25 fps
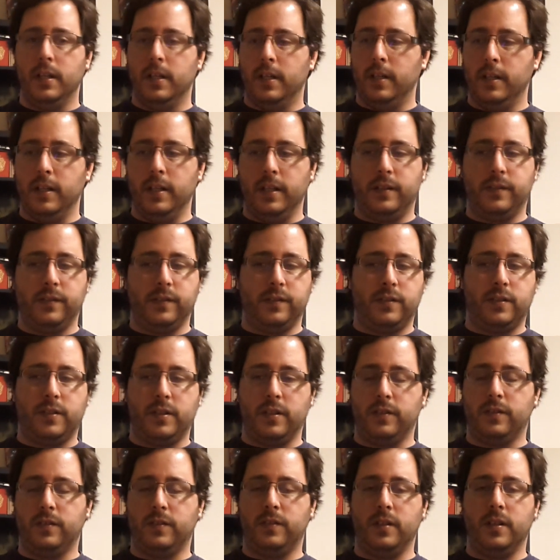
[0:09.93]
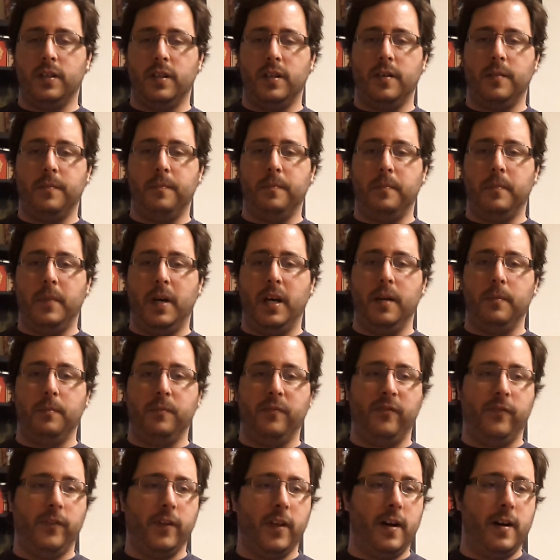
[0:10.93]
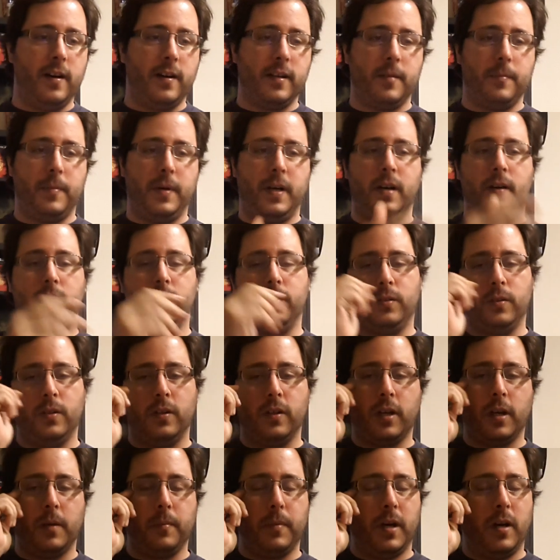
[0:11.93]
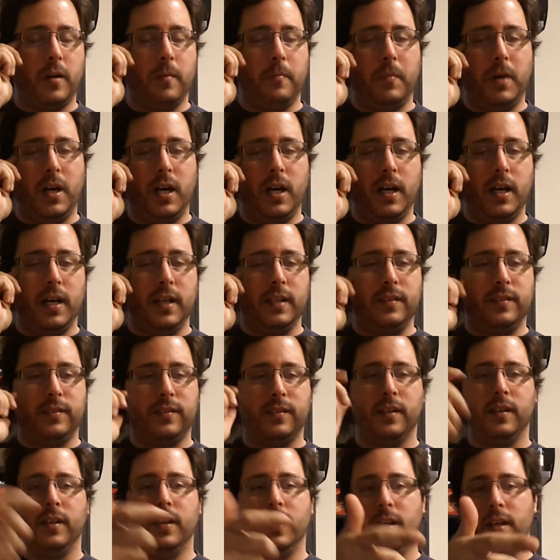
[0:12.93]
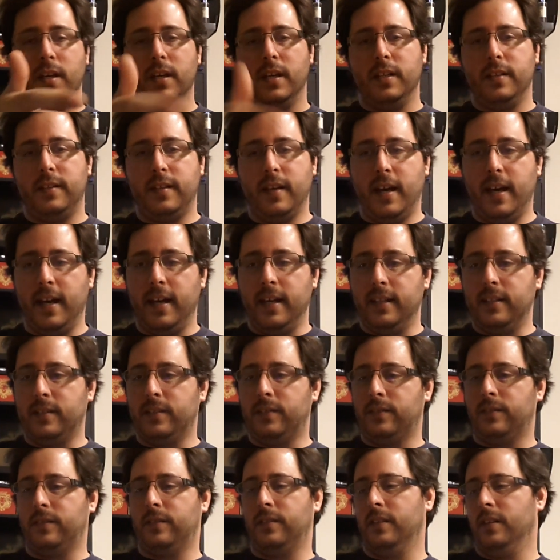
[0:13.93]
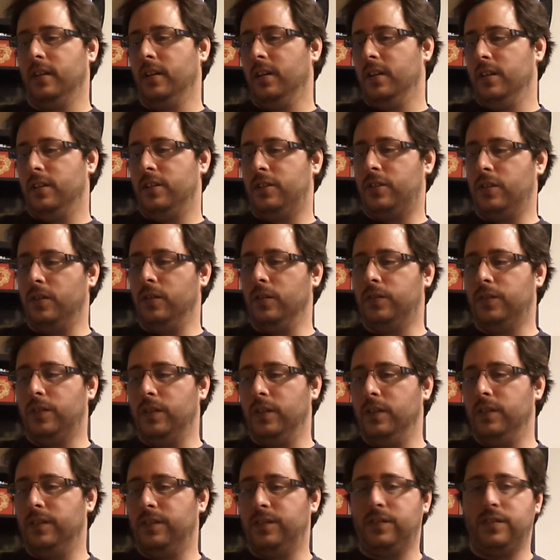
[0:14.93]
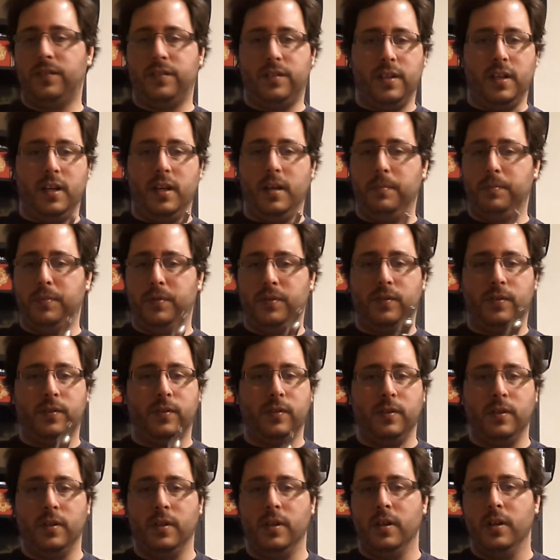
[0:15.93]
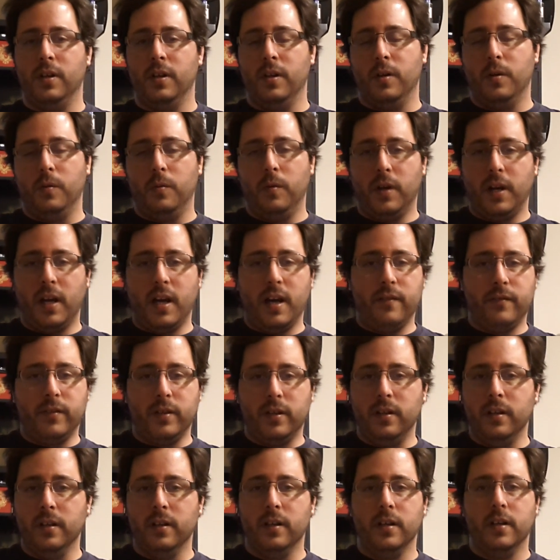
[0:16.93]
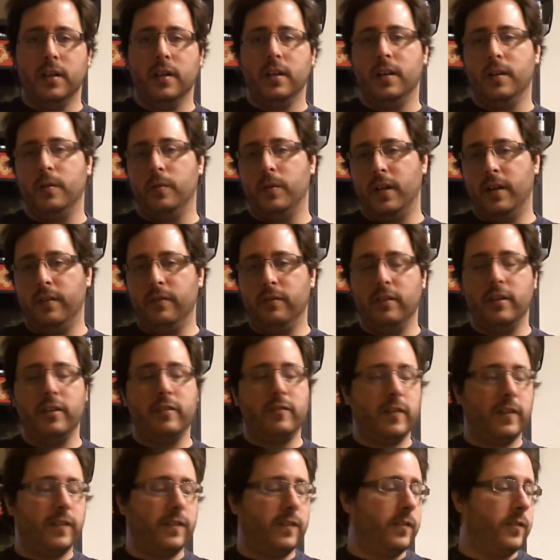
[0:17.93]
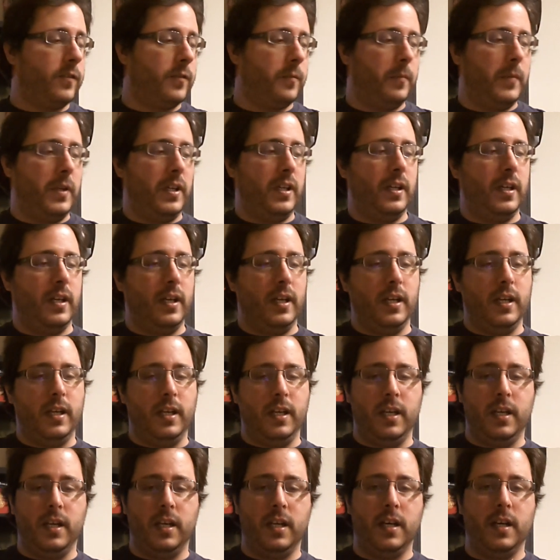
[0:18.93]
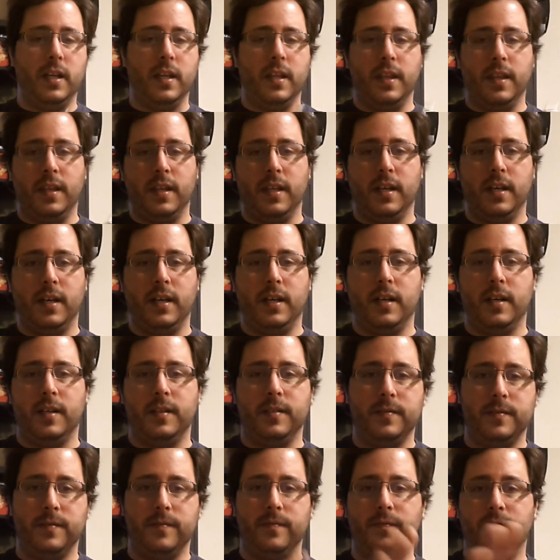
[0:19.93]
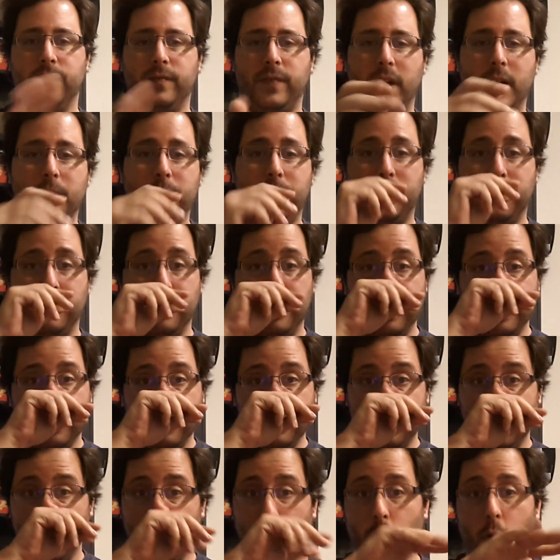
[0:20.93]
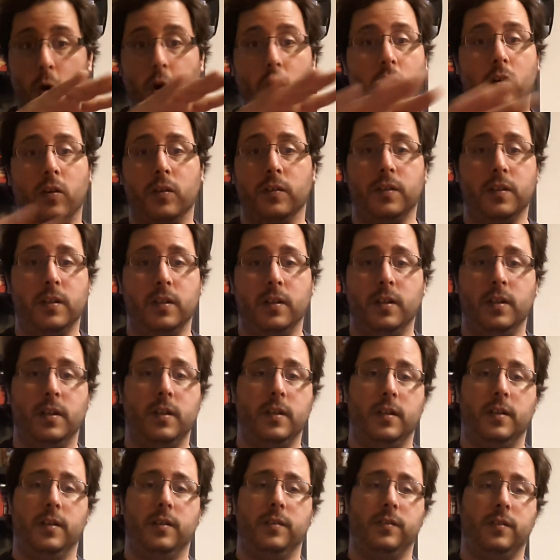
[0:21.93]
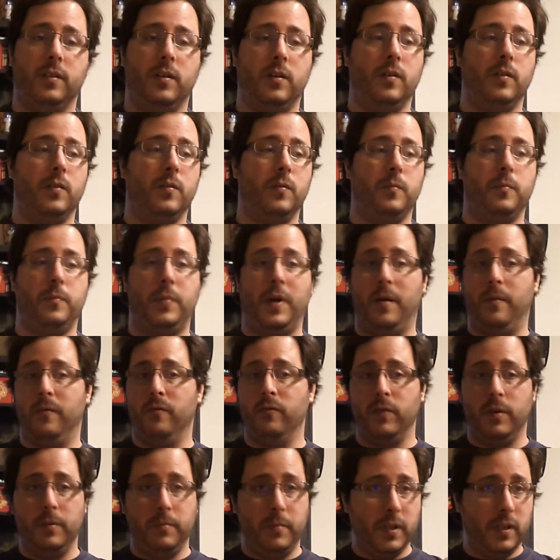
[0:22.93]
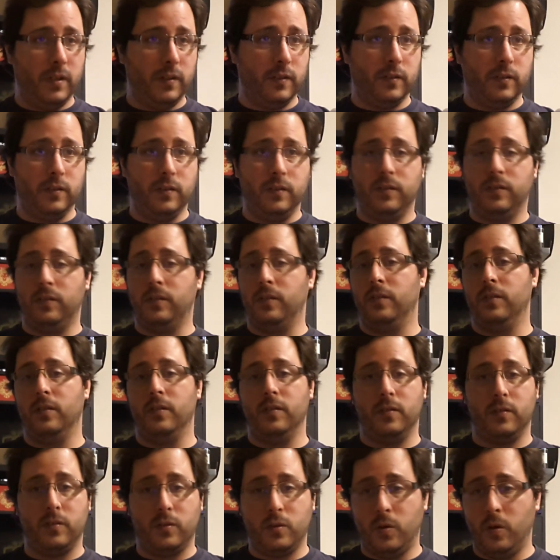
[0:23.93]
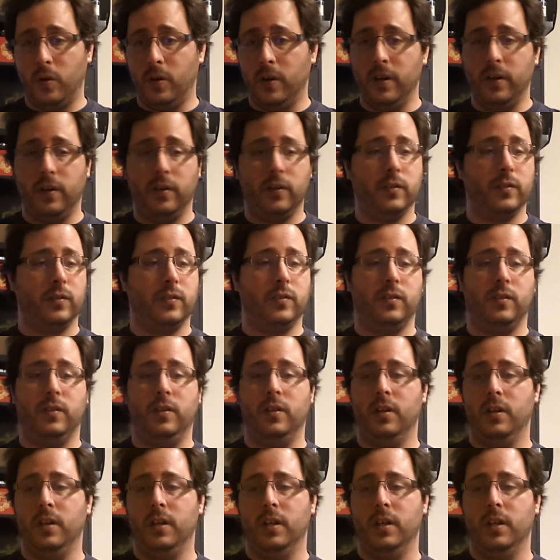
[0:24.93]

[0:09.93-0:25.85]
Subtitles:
It's just my vlog about talking about mods, tanks, juices, tips, whatever interests me in the vape world. So about rebuilds, coils,